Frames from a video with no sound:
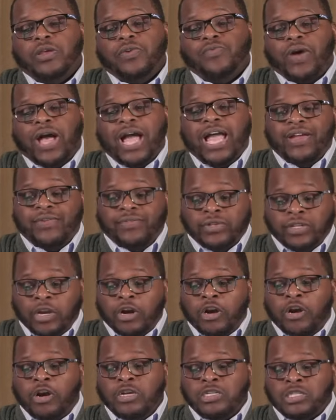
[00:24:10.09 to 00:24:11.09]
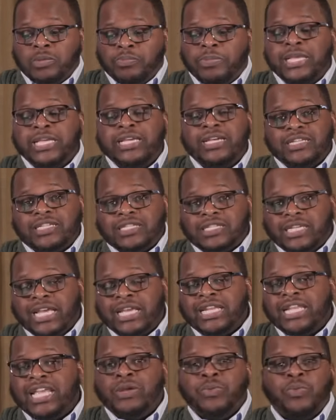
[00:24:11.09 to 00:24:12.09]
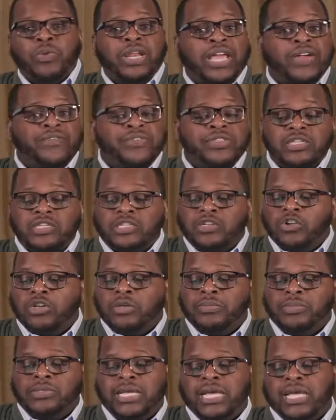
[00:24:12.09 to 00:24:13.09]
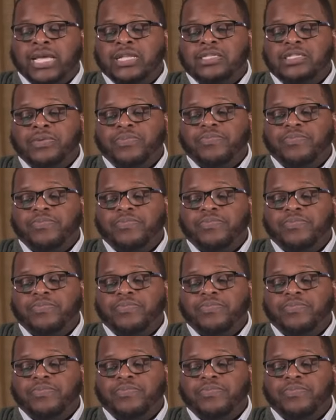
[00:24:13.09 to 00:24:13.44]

For I have learned to be content in whatever the circumstance,